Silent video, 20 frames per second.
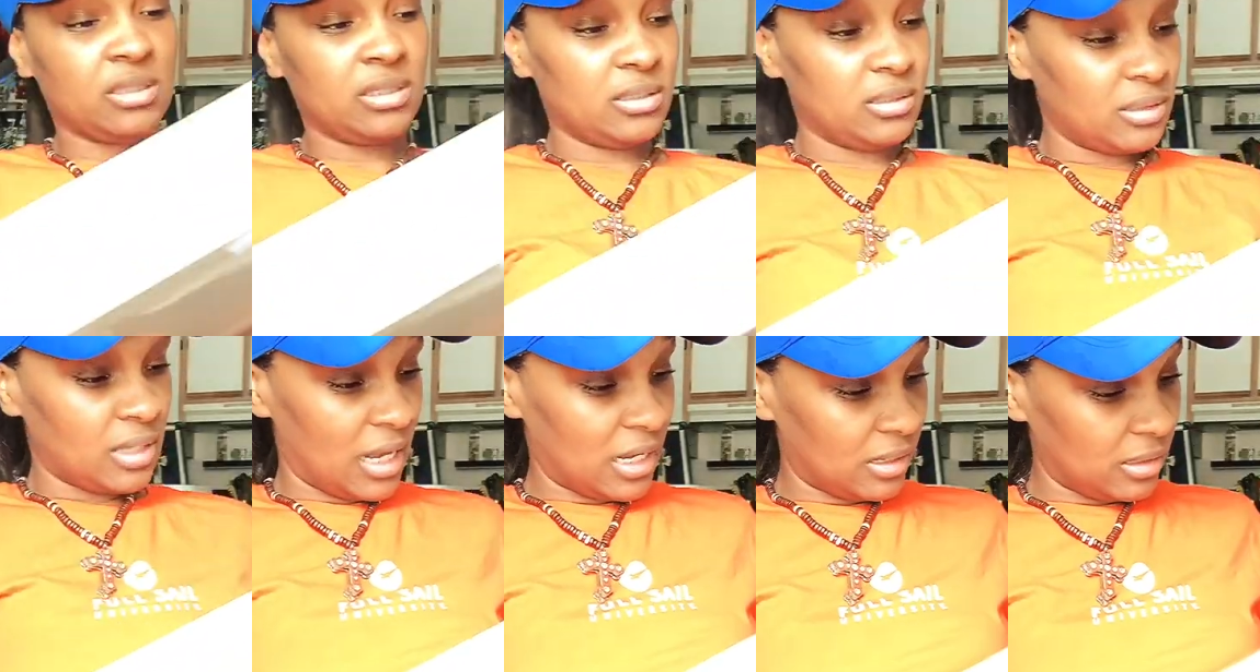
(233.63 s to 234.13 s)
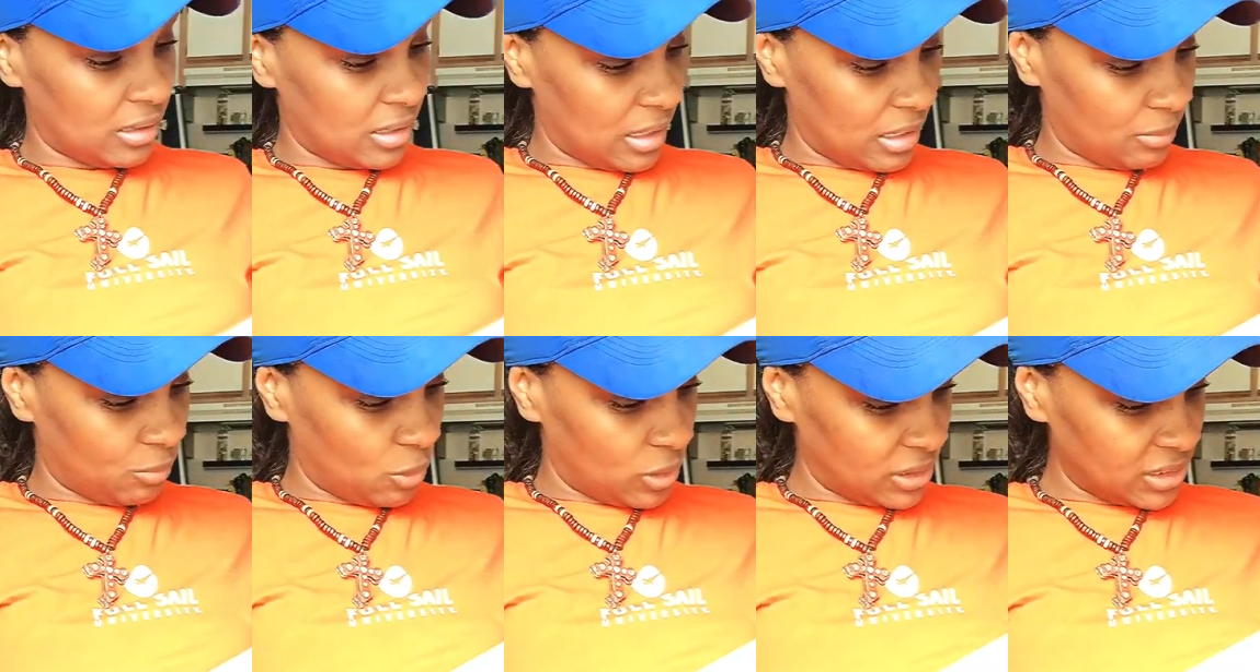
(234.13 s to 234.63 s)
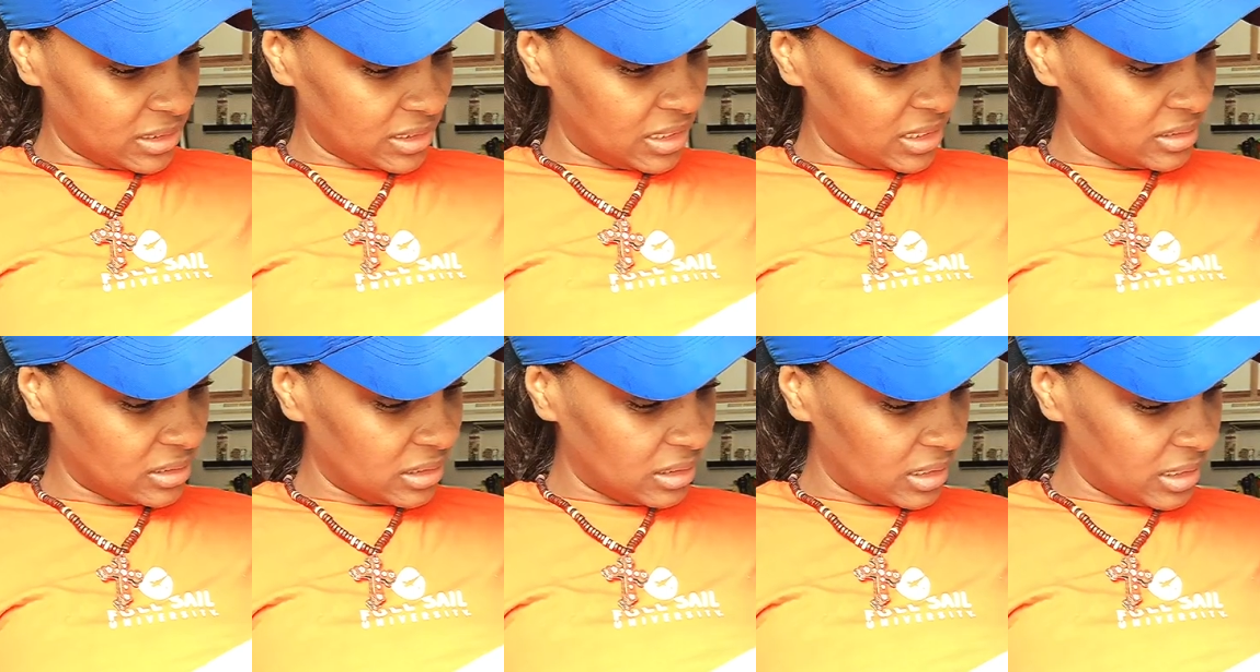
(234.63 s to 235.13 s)
the, I want to say
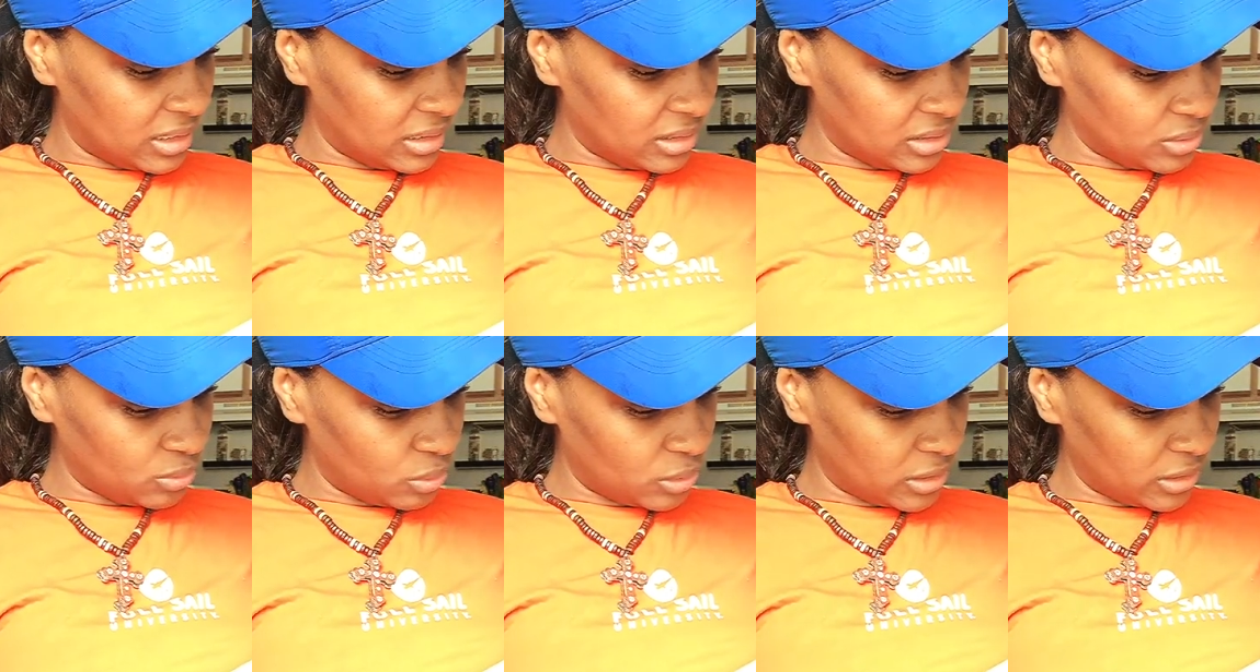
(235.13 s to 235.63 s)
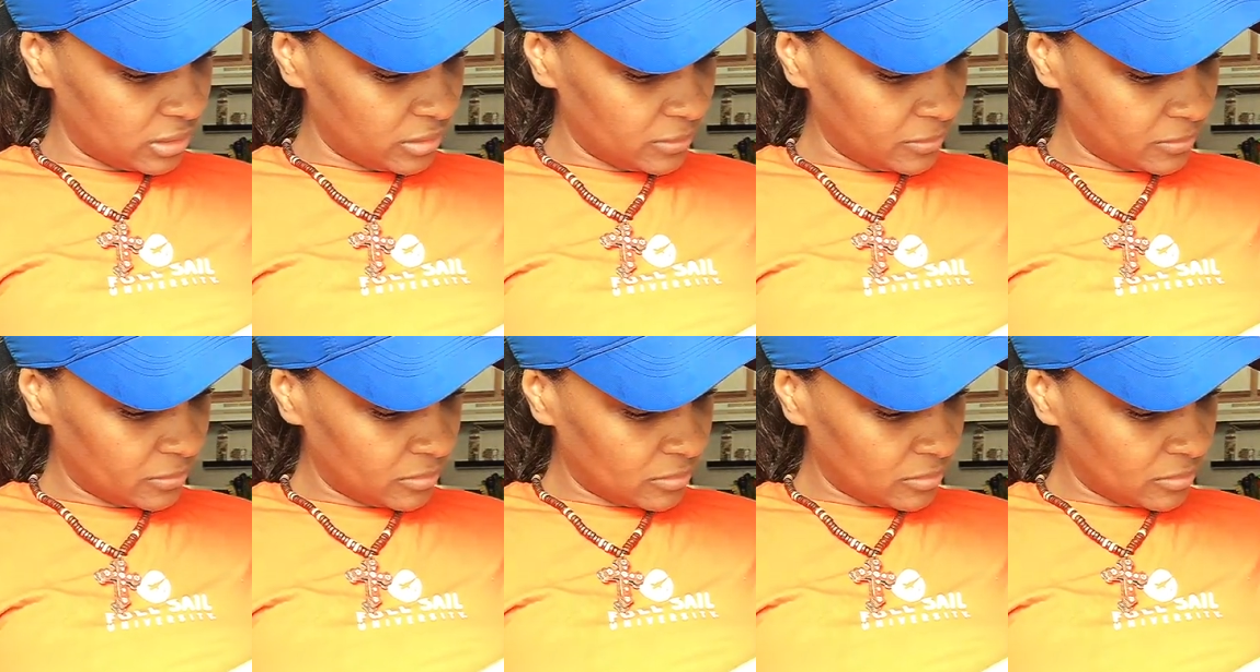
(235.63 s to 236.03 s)
it's the latest one.